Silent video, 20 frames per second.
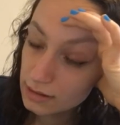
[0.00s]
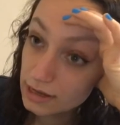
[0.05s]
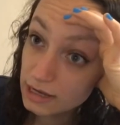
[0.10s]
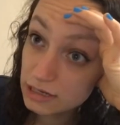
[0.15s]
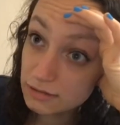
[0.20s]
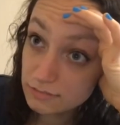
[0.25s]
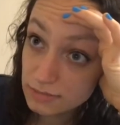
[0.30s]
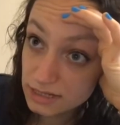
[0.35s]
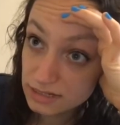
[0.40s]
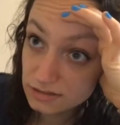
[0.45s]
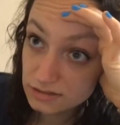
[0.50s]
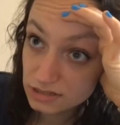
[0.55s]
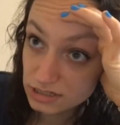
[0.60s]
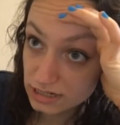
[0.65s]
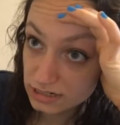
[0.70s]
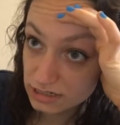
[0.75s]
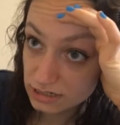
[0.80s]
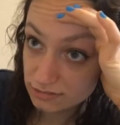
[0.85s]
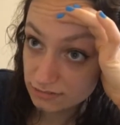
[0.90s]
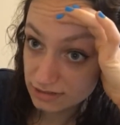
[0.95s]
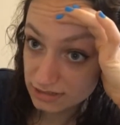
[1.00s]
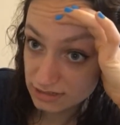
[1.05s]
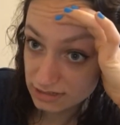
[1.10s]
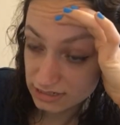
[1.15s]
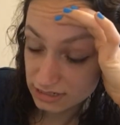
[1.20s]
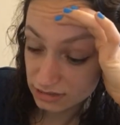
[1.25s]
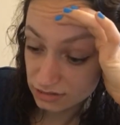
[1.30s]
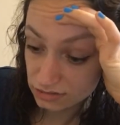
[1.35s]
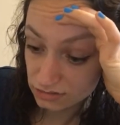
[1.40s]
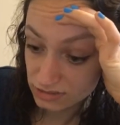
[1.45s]
In mixed gender
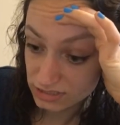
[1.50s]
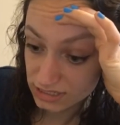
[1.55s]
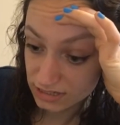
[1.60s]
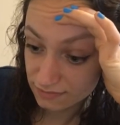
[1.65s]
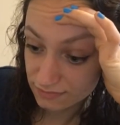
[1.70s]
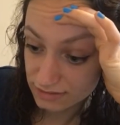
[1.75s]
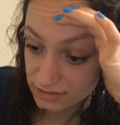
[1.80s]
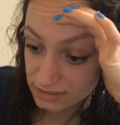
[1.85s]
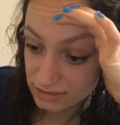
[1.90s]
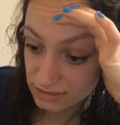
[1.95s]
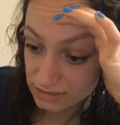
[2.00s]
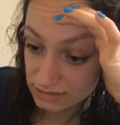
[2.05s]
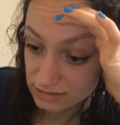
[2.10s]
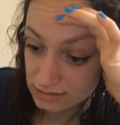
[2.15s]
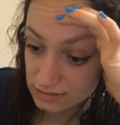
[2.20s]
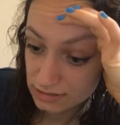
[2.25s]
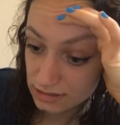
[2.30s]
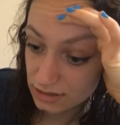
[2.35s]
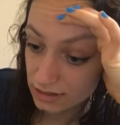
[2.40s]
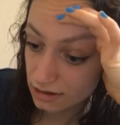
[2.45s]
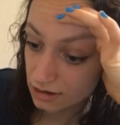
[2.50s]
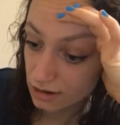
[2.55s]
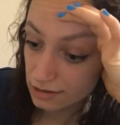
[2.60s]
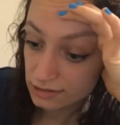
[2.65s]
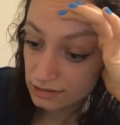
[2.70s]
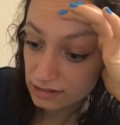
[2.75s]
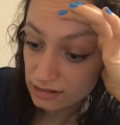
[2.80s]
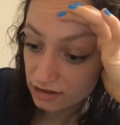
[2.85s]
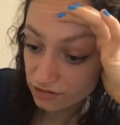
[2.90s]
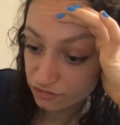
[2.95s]
residential services, I
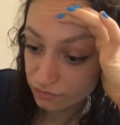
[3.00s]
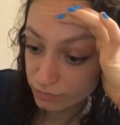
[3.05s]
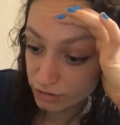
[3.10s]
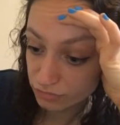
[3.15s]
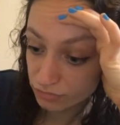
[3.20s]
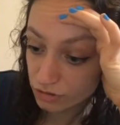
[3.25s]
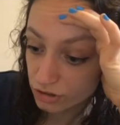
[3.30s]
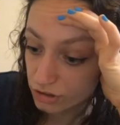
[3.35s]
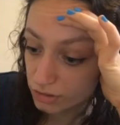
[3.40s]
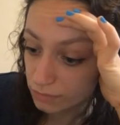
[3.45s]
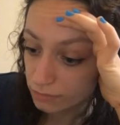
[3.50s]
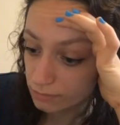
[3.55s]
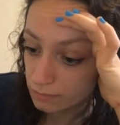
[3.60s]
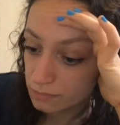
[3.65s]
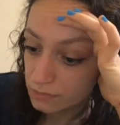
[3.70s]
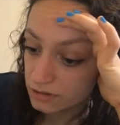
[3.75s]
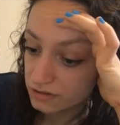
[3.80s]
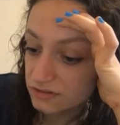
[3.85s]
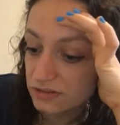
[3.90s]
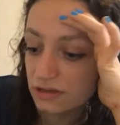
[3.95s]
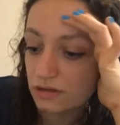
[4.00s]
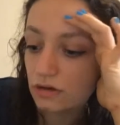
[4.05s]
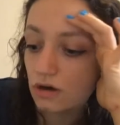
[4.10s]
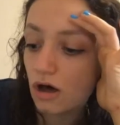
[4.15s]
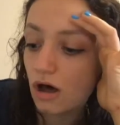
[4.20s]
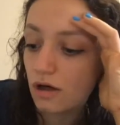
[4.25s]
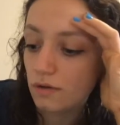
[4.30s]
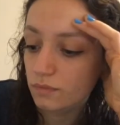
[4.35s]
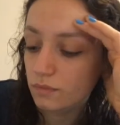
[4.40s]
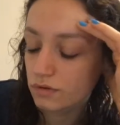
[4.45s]
hardly left my room because I got
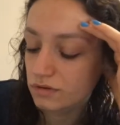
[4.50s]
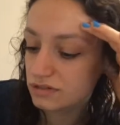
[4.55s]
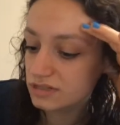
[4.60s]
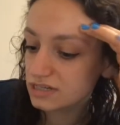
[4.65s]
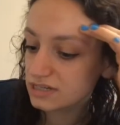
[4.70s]
unwanted